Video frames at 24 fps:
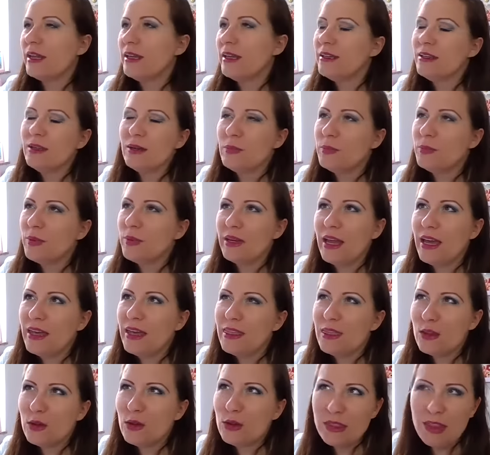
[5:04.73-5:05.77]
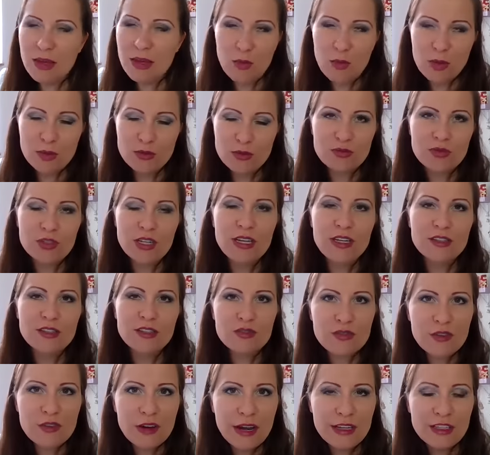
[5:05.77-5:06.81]
But I thought that was really
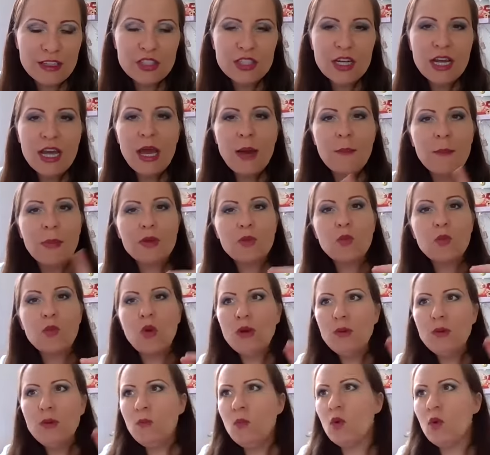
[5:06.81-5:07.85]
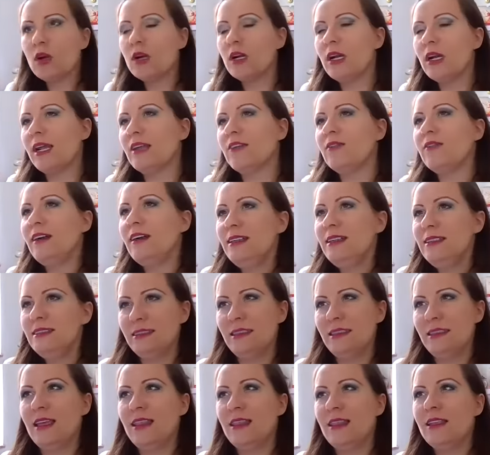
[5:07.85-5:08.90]
strange. But one more
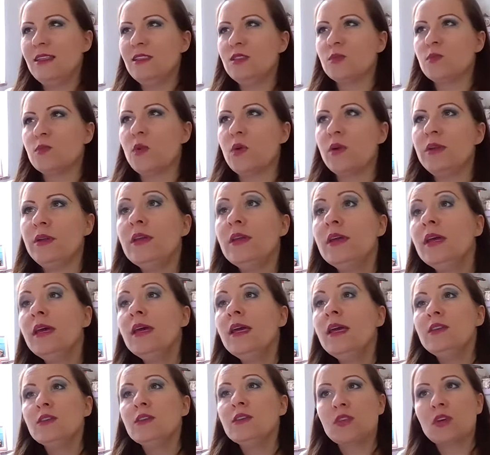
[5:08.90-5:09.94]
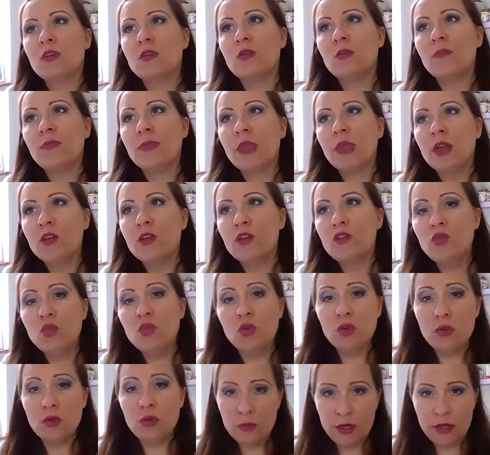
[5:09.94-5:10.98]
advice here at this point. So
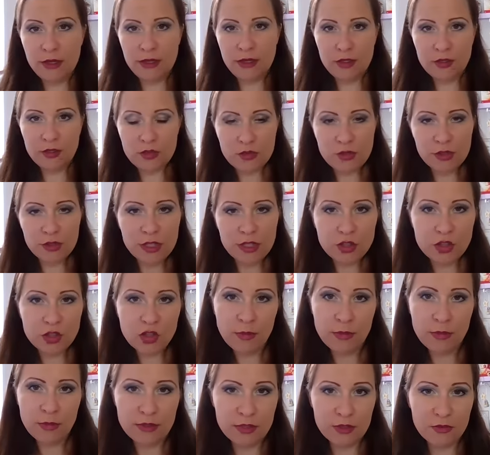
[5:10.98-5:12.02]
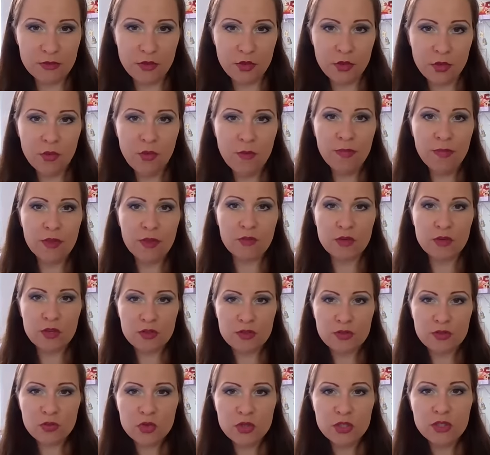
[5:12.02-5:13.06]
normally during a job interview,
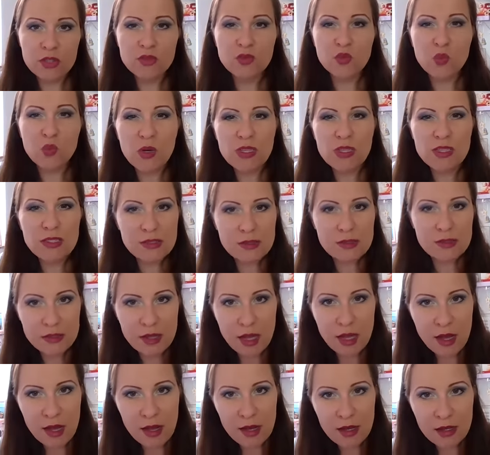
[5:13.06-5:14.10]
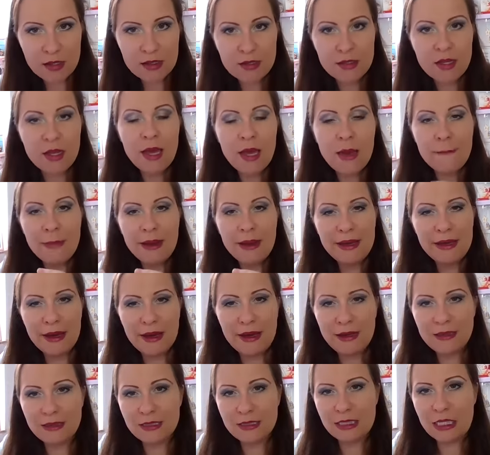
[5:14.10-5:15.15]
recruiters will start by
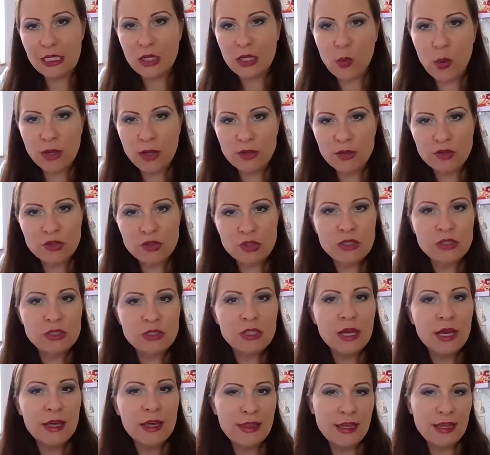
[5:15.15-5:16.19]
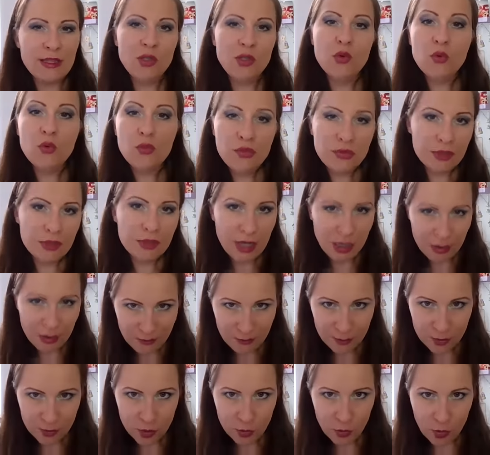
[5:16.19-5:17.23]
asking questions that you feel
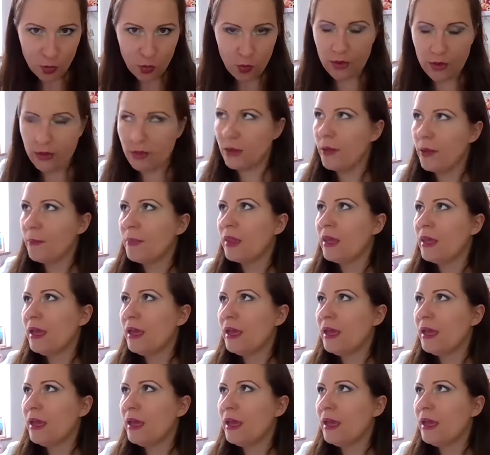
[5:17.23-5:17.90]
comfortable with.